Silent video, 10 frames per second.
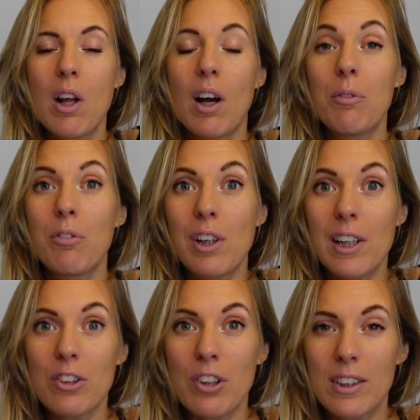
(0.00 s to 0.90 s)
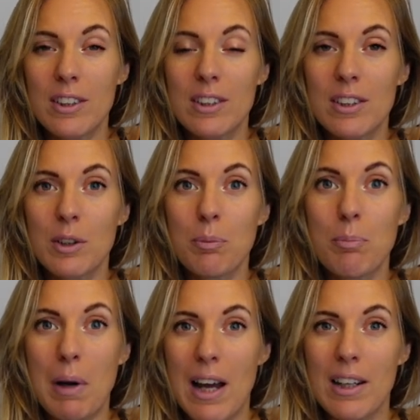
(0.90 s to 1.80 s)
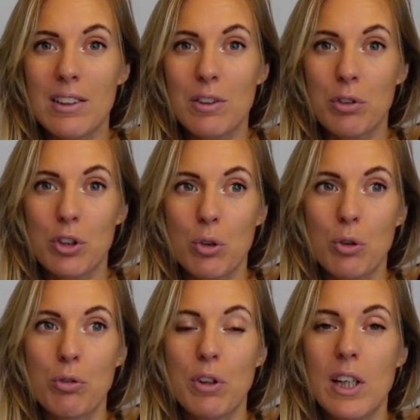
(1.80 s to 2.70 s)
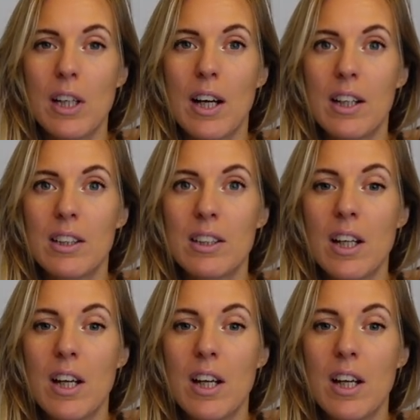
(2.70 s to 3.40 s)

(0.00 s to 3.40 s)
I'm really attracted to band photography, and